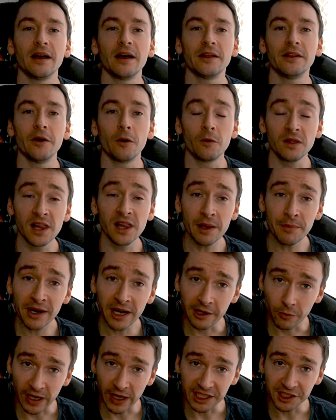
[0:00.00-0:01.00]
the
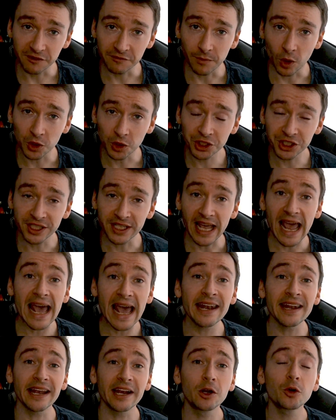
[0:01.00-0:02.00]
limited range of motion
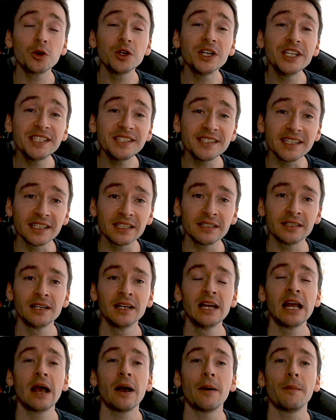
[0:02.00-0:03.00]
and increasing
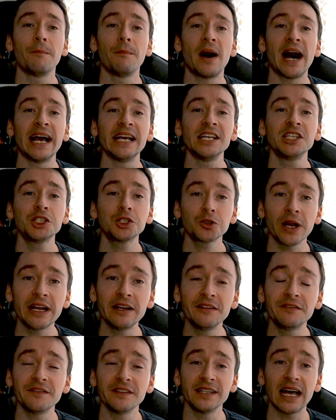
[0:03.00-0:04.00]
my
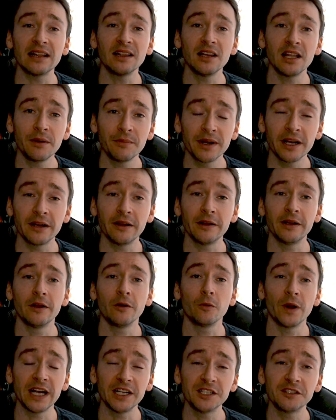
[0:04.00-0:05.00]
strength in that limited
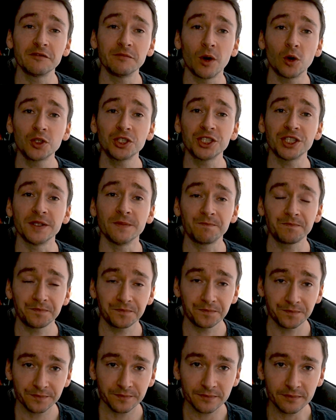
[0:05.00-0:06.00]
range of motion.
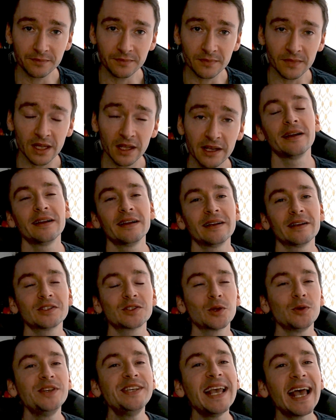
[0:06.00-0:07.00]

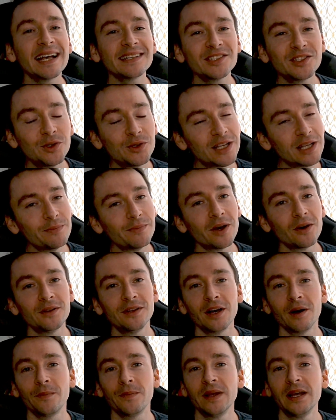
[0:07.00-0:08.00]
So yes, you can build
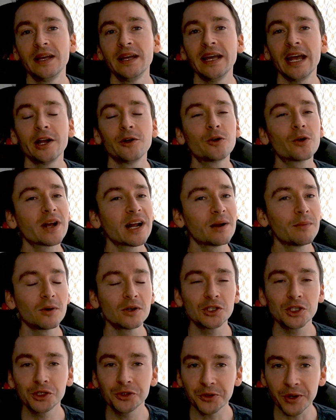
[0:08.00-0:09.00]
up incredible
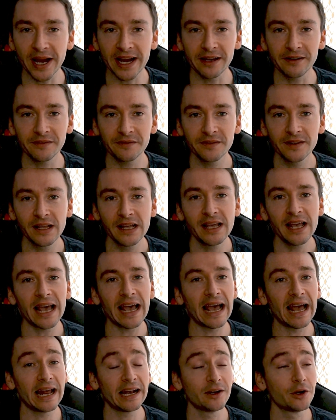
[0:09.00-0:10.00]
strength
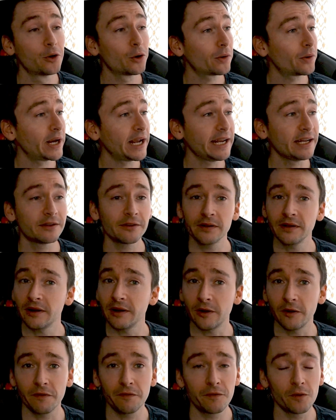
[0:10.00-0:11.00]
and great
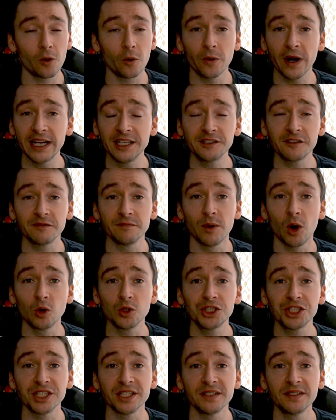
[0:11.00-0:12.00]
full range of
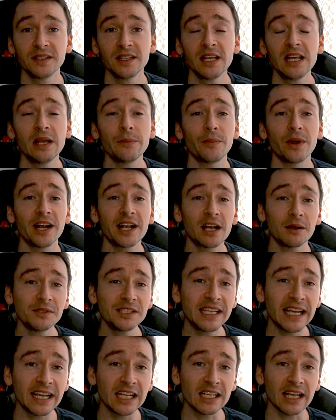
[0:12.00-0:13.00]
motion, but it comes
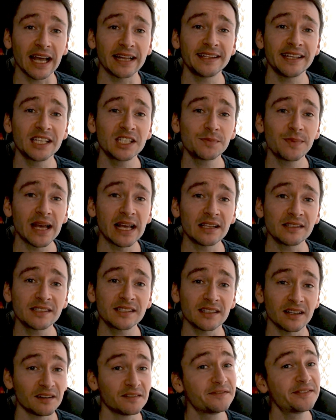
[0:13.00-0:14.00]
at the expense
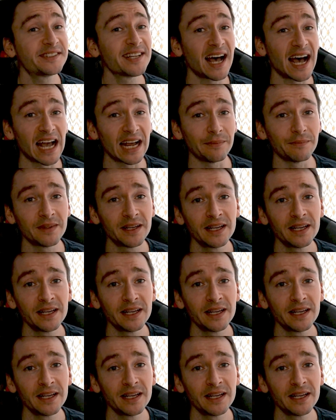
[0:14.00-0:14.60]
of time.